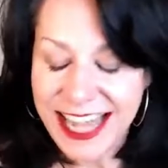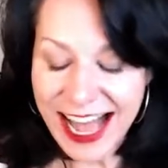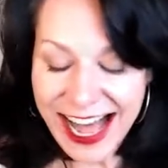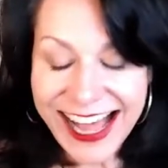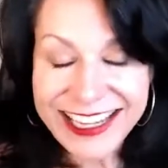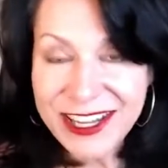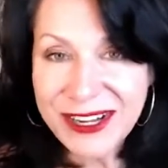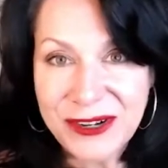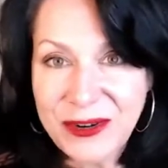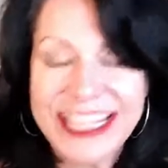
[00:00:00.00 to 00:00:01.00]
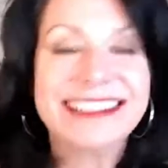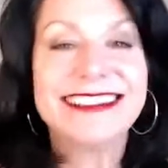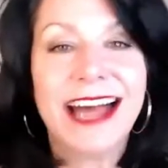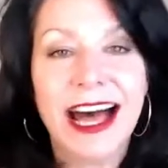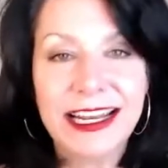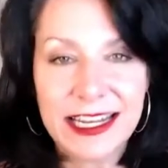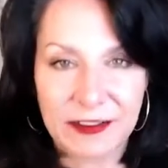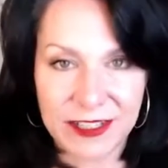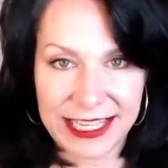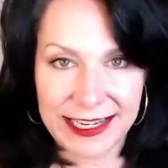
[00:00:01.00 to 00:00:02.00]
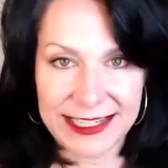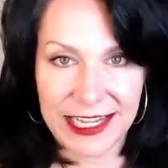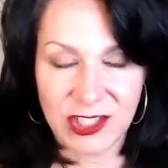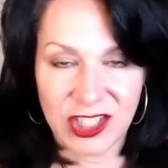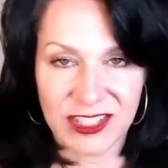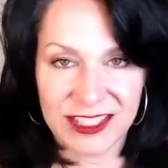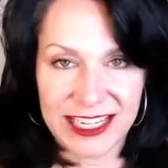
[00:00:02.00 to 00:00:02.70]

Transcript: I know it's not enough to get attention.